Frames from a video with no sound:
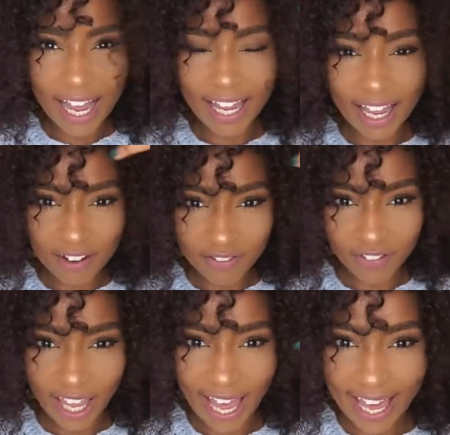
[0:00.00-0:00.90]
I have
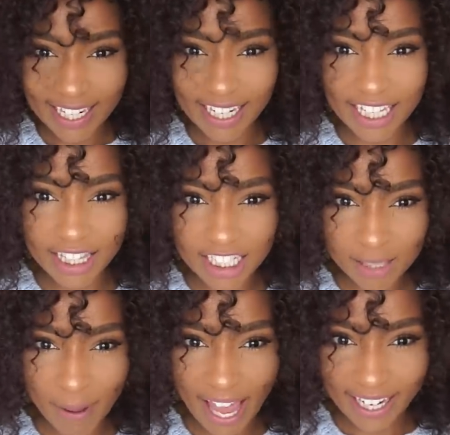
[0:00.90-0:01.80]
had it in
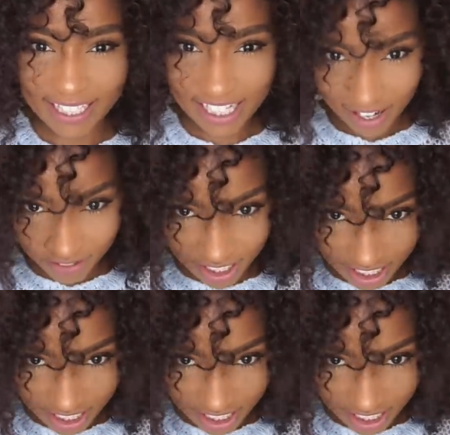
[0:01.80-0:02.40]
this package ever